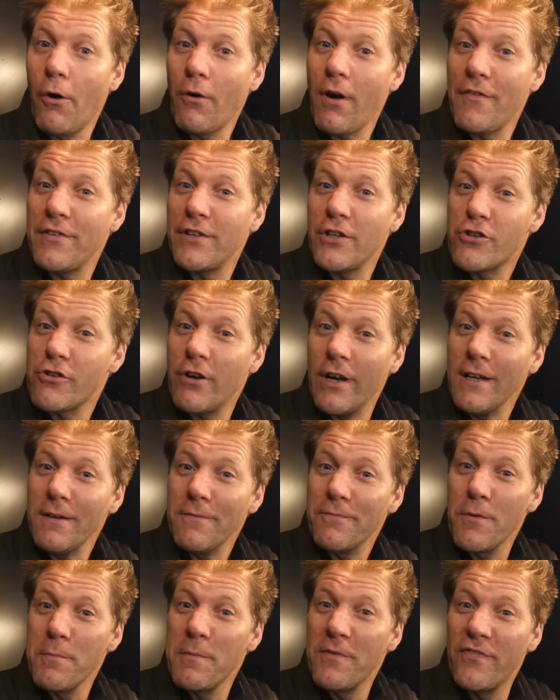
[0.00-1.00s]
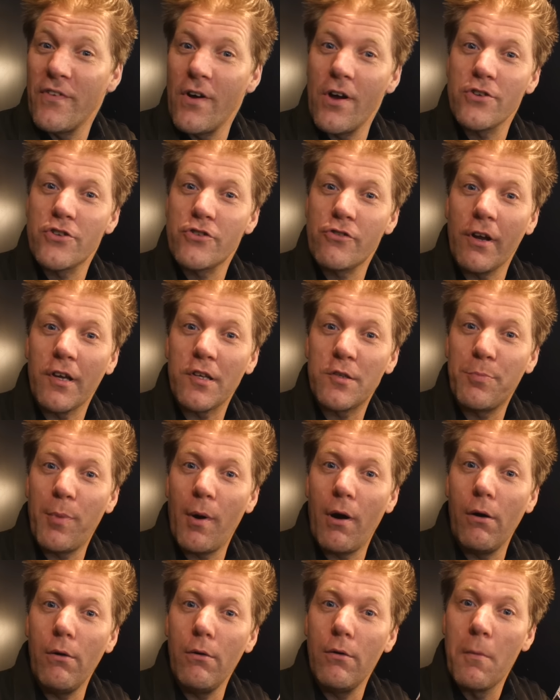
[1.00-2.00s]
Or having a drink from my Furze drinks
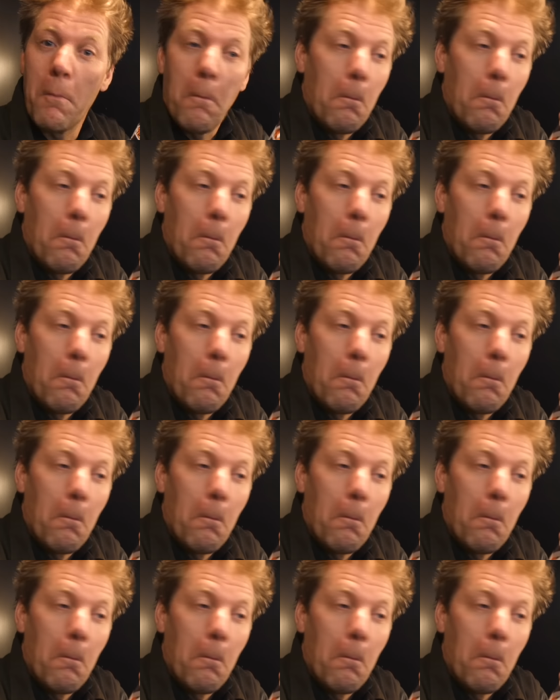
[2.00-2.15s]
bottle.